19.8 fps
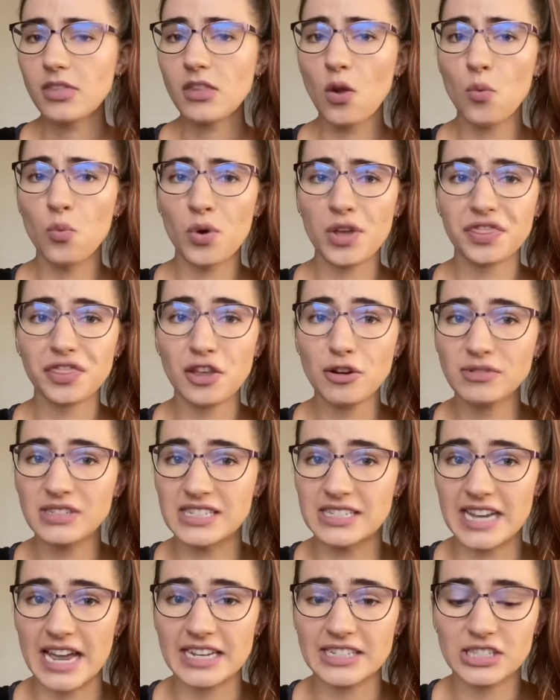With those
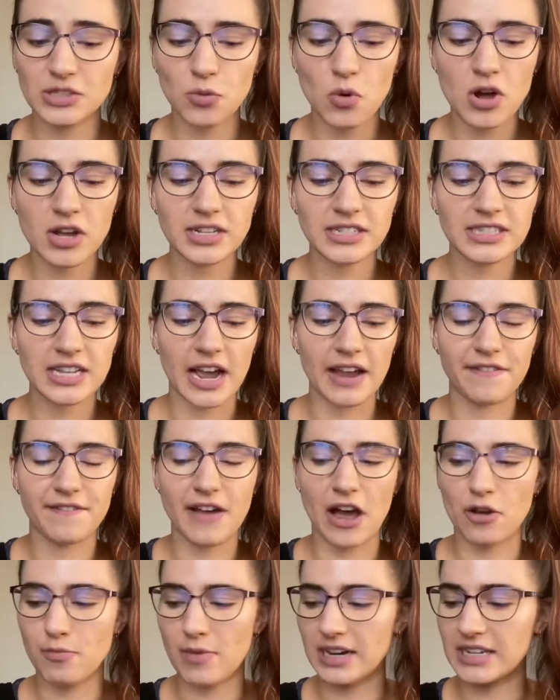dense ones, I
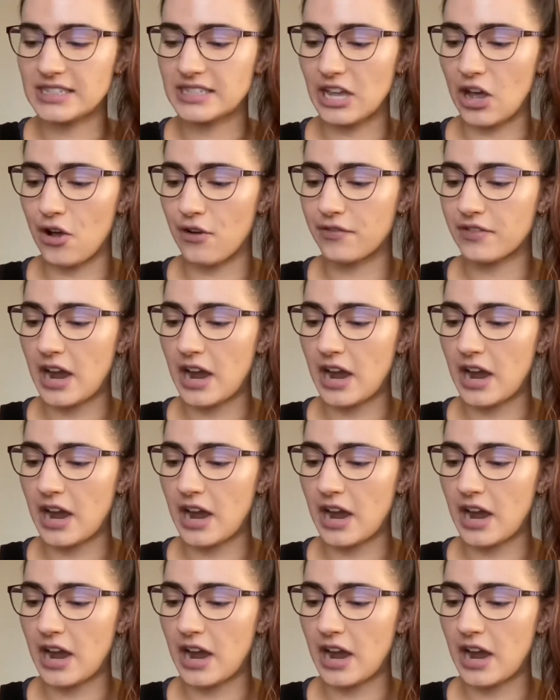found myself